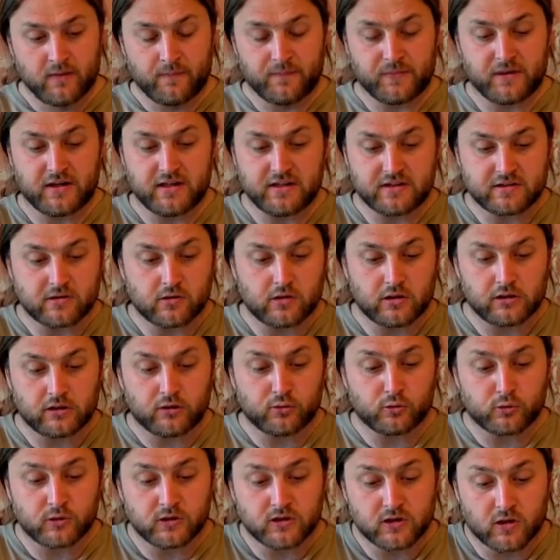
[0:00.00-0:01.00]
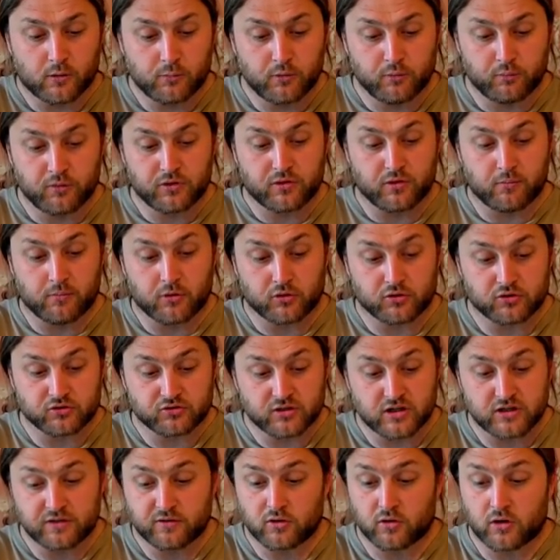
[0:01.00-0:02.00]
It's got a lot in common with the modern
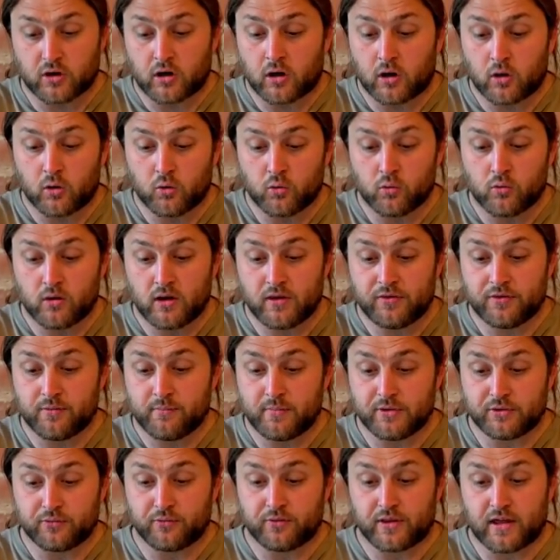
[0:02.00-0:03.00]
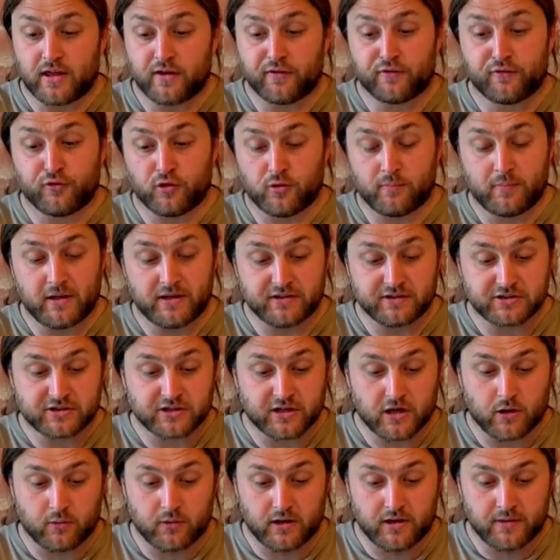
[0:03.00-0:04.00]
track. You've got the hole in the middle there for the pins to
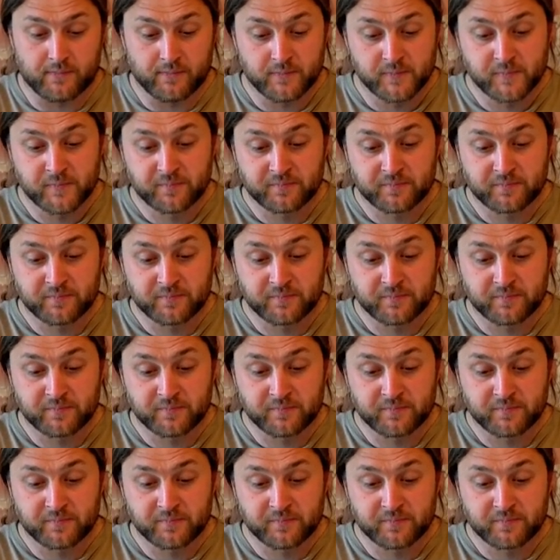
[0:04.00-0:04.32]
go in.